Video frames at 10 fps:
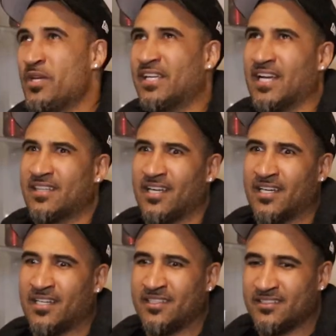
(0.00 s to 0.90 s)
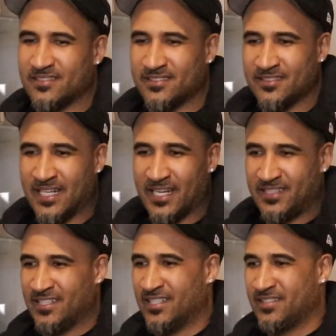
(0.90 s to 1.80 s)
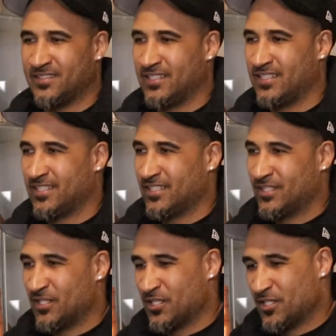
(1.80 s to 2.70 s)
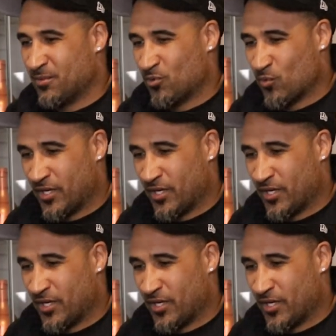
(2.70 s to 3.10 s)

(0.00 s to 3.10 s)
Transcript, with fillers: week after I got cut um, or